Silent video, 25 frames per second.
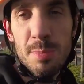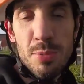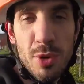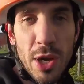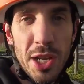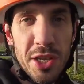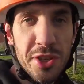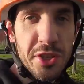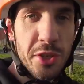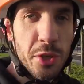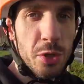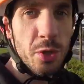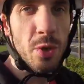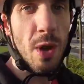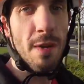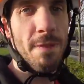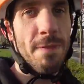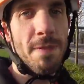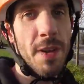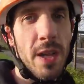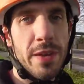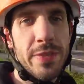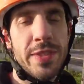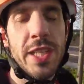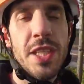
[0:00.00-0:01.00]
brand new
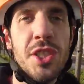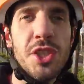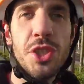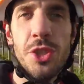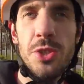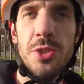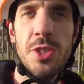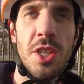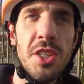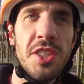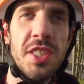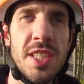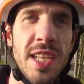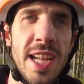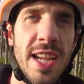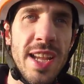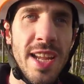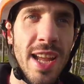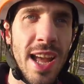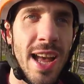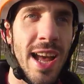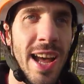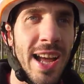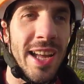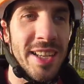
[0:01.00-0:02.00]
510 shoes on today
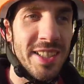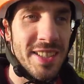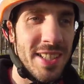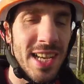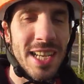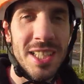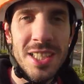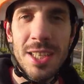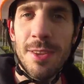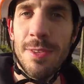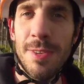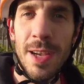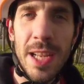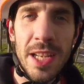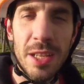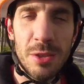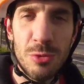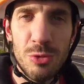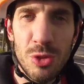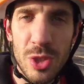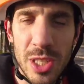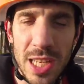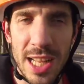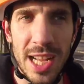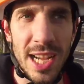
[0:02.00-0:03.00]
and he's actually finding it
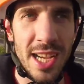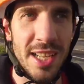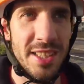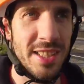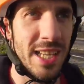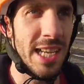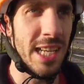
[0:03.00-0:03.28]
really hard to